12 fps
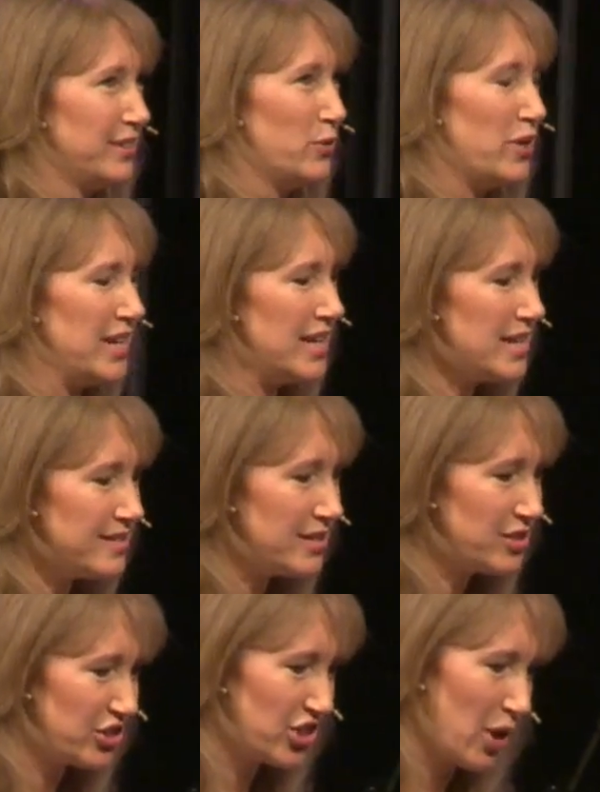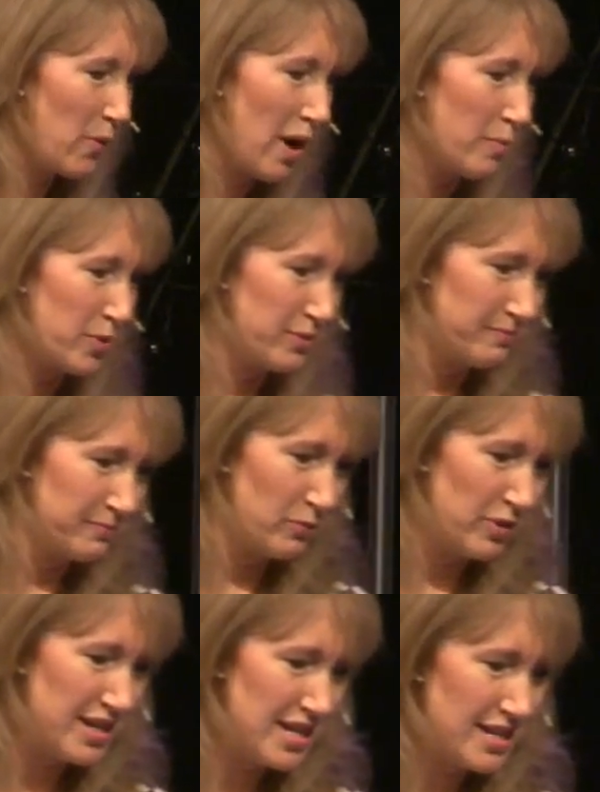or he needs you to show up,
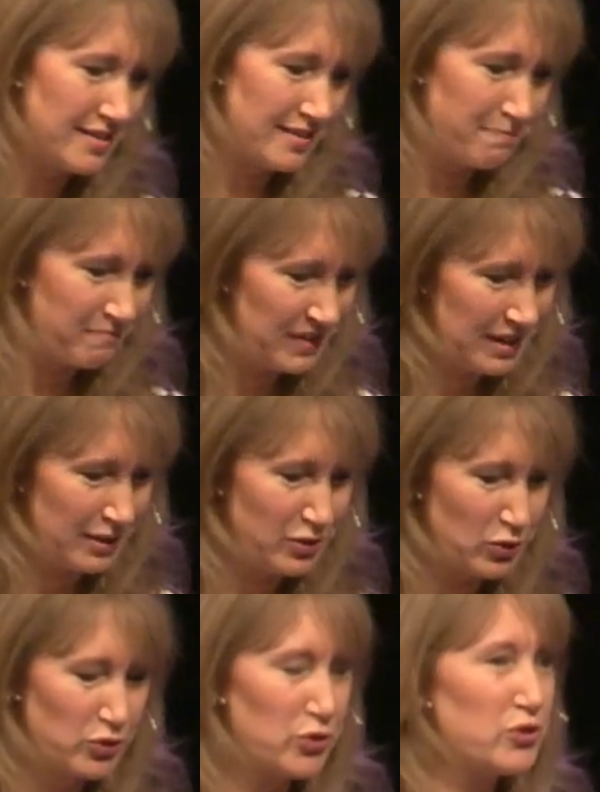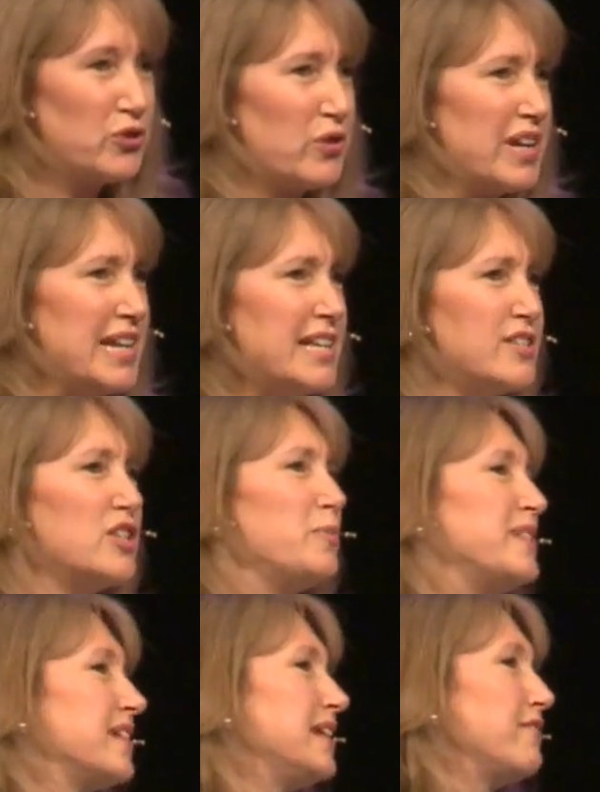or he needs, you know, dot, dot, dot. He needs you to be
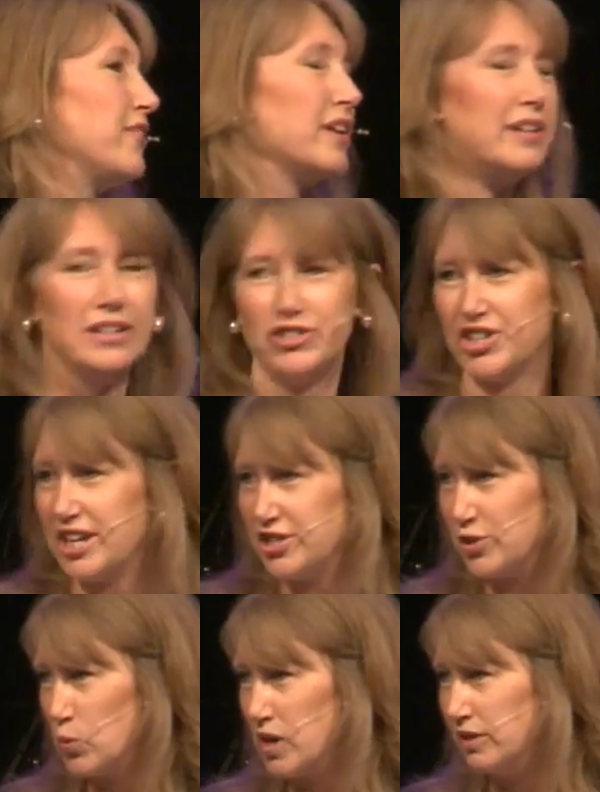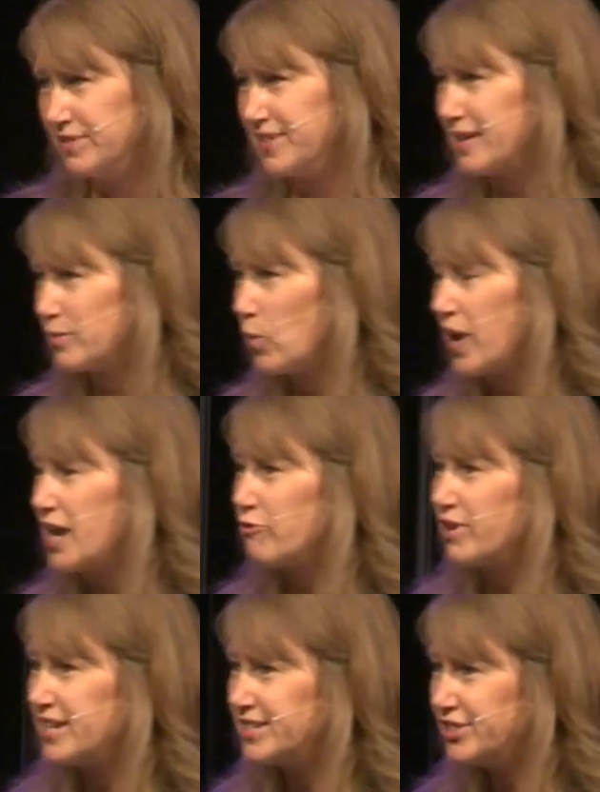significant and change the world, and that's why he
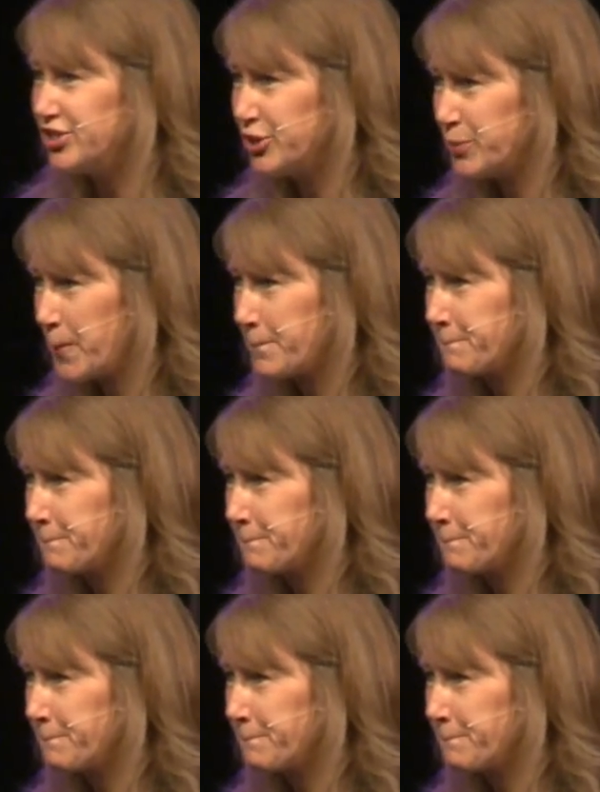created you.